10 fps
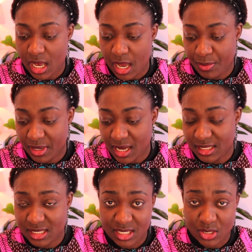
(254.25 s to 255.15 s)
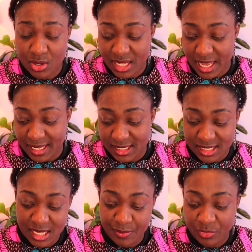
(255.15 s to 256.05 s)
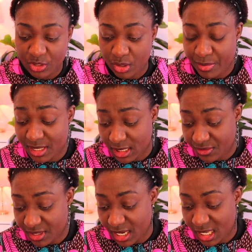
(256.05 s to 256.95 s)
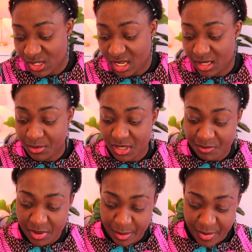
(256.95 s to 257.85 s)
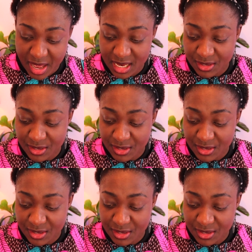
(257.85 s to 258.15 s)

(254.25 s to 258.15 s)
applicant is under 18, your birth certificate, your adoption paper.